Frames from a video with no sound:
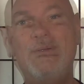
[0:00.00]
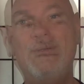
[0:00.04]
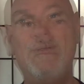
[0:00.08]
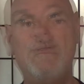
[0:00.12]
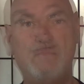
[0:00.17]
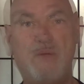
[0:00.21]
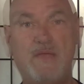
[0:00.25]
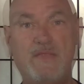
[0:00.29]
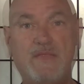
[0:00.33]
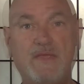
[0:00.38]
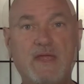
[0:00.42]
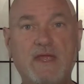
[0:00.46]

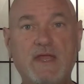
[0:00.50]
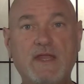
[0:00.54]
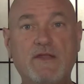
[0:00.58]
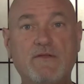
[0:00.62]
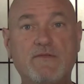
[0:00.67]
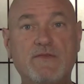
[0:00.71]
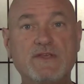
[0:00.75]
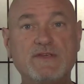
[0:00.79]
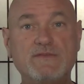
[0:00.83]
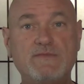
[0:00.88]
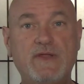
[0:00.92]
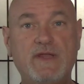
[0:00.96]
By the end of
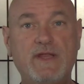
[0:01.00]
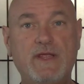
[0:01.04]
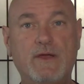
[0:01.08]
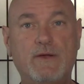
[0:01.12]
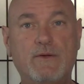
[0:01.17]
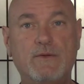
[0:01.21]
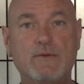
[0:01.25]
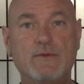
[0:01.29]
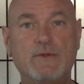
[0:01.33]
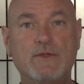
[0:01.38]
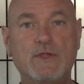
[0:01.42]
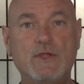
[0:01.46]
this video,
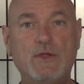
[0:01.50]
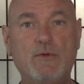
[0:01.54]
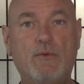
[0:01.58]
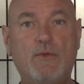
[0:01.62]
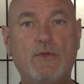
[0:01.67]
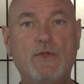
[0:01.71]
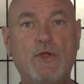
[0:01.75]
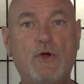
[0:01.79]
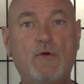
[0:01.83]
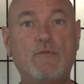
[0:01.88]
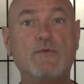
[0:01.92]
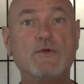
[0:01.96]
you will
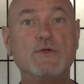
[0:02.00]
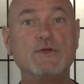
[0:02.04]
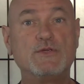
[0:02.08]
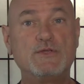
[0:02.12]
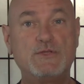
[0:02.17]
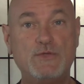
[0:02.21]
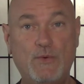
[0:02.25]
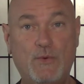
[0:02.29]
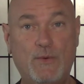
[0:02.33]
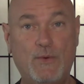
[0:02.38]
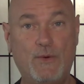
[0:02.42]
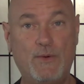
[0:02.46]
know for
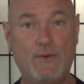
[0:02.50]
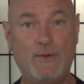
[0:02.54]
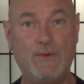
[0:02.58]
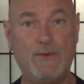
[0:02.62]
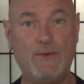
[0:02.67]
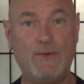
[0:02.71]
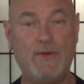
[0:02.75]
sure